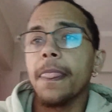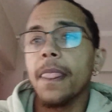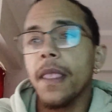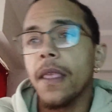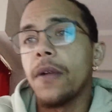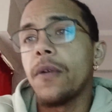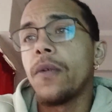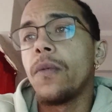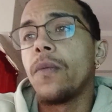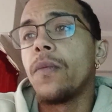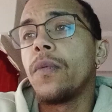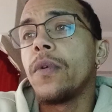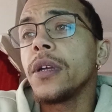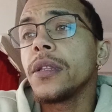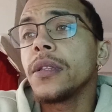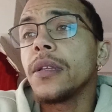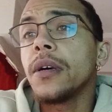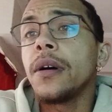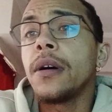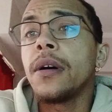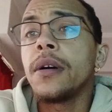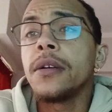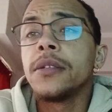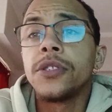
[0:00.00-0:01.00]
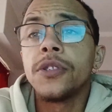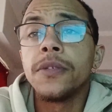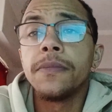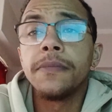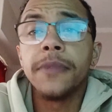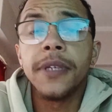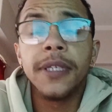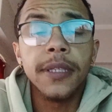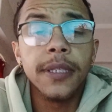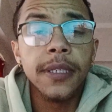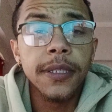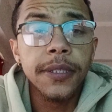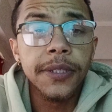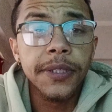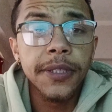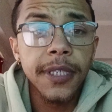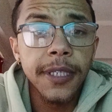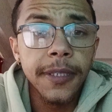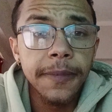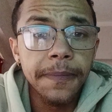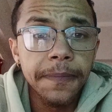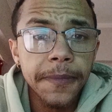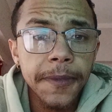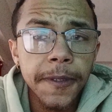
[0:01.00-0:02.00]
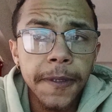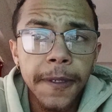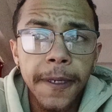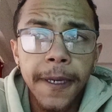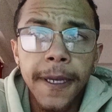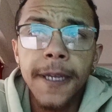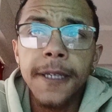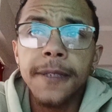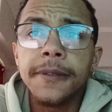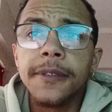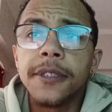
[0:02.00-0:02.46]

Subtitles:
What are geometric shapes, right?